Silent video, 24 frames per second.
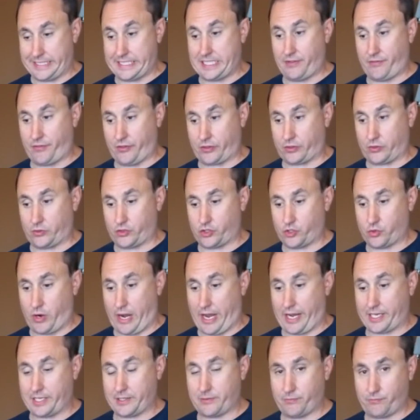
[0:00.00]
difficult
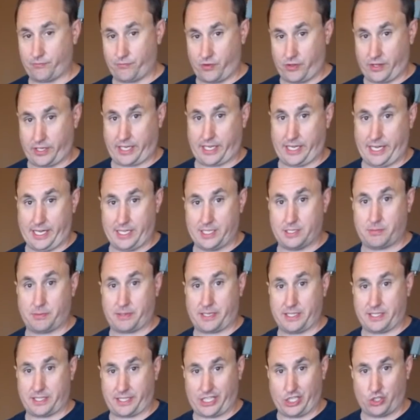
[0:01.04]
trek for the kids
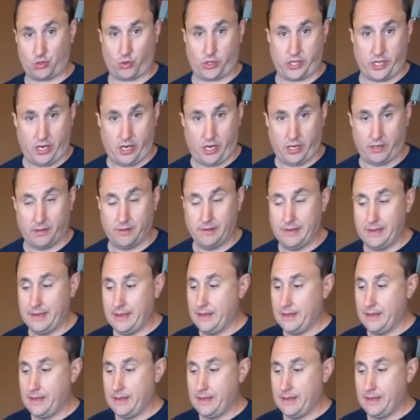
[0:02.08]
because the kids were young,